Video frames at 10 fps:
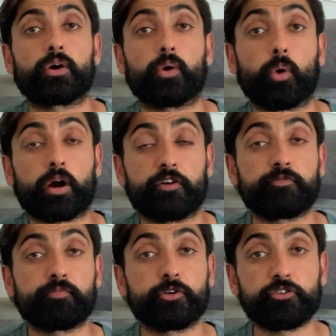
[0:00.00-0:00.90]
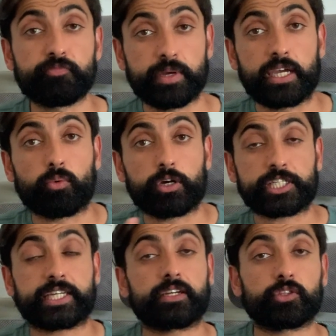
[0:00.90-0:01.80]
or of movement,
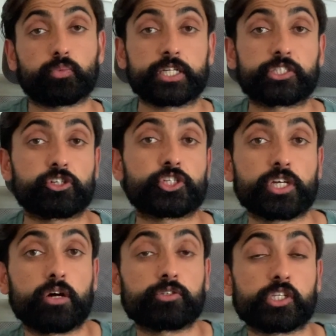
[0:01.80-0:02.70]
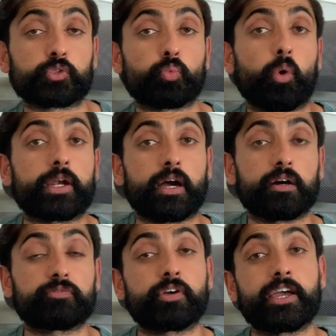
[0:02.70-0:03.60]
which the research shows is one
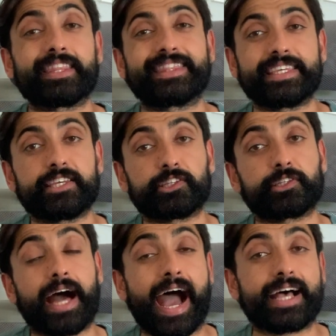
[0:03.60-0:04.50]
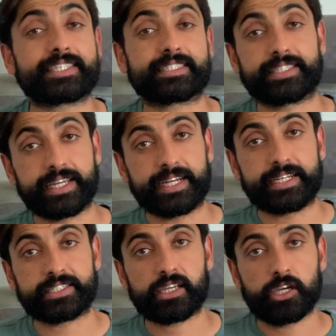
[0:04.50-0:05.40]
of the last
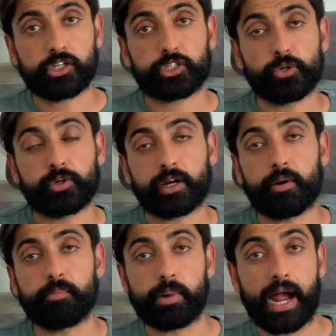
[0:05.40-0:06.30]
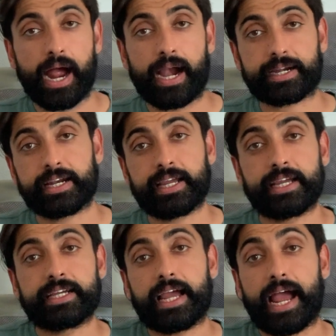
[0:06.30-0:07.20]
things to come back
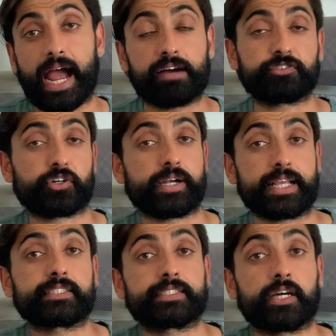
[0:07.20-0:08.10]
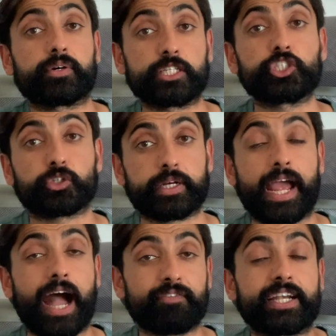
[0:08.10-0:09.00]
after an ACL injury,
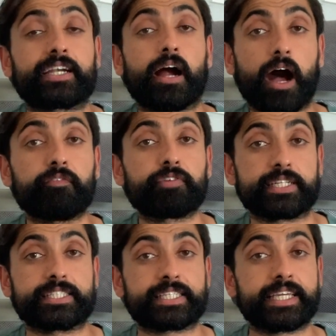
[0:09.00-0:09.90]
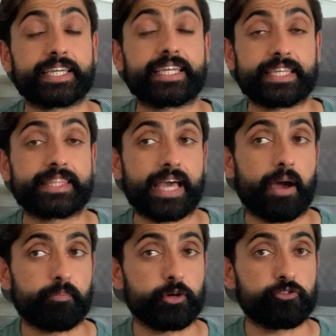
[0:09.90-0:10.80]
having confidence in
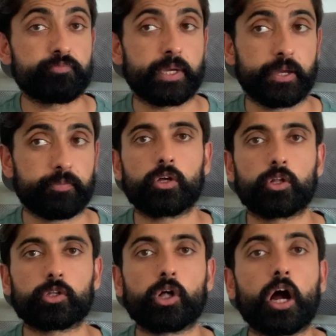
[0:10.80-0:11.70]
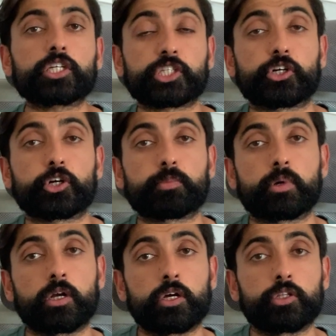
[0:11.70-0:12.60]
that movement. Long term,
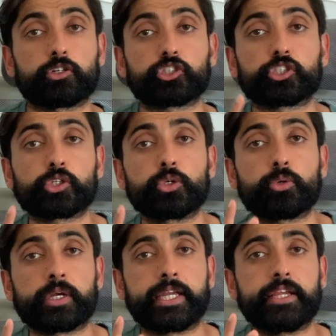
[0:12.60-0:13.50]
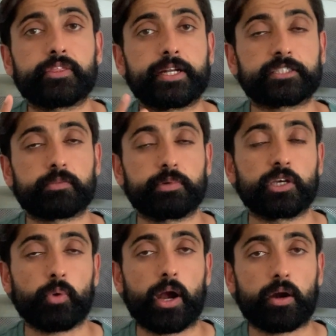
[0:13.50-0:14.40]
there's two key things to be
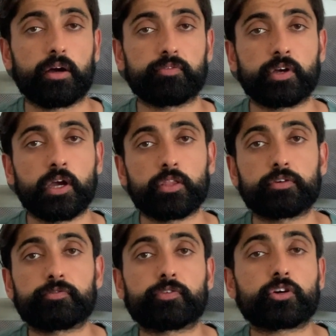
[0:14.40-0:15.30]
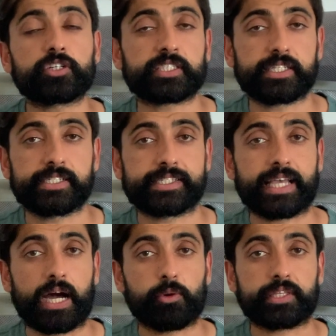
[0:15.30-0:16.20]
aware of. The first is
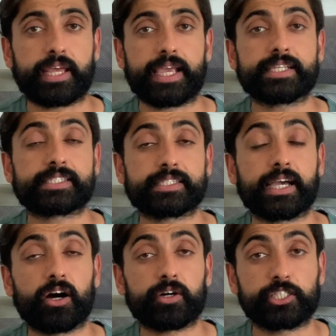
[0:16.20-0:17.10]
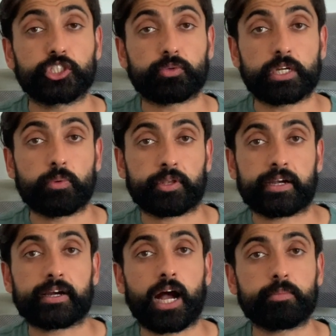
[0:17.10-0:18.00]
that with an ACL injury with
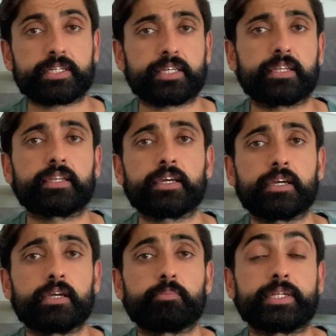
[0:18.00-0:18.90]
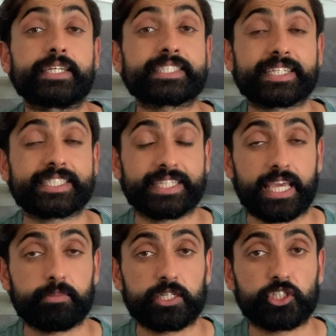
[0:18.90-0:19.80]
concomitant meniscus
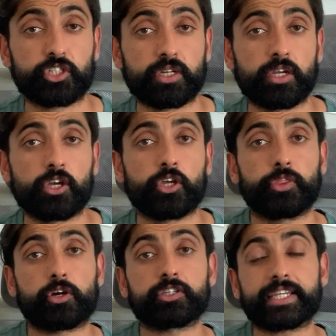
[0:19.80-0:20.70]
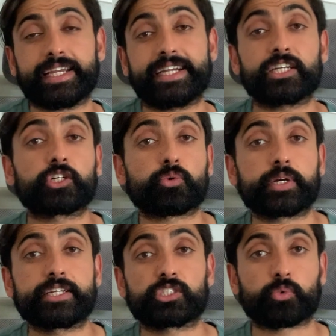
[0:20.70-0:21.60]
damage, there's
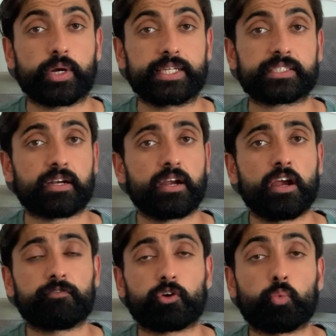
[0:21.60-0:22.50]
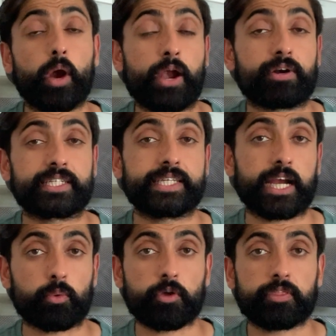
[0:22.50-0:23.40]
increased risk for wear and
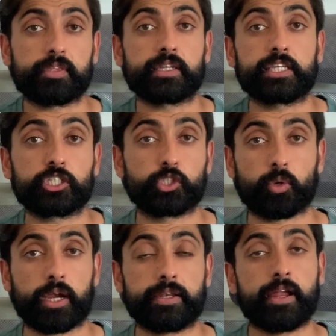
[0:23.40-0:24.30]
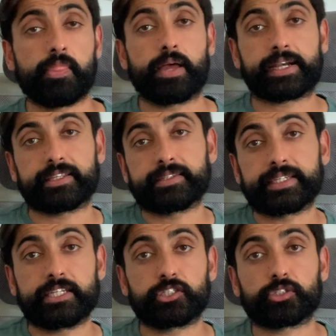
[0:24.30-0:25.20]
tear within the knee joint that can
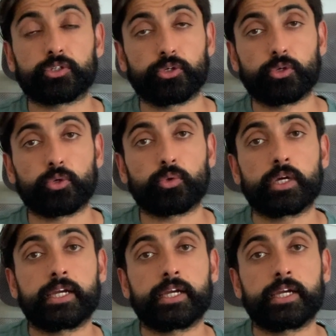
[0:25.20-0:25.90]
lead to